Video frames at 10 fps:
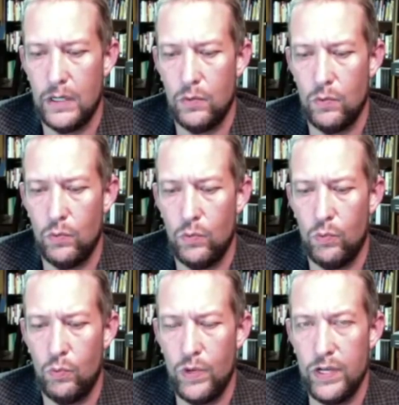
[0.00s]

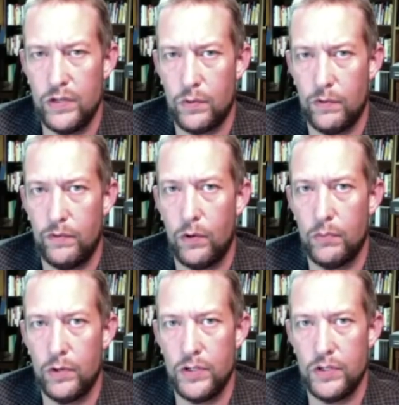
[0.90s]
We as
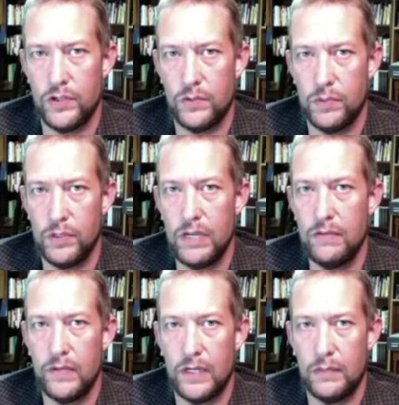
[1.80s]
Reformed Christians
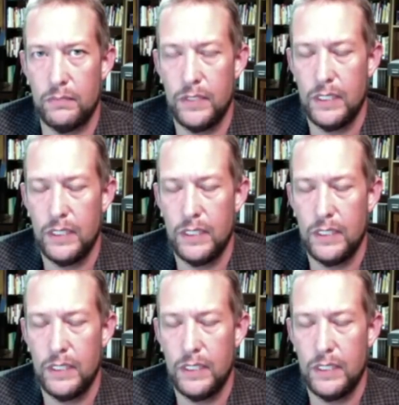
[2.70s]
believe in a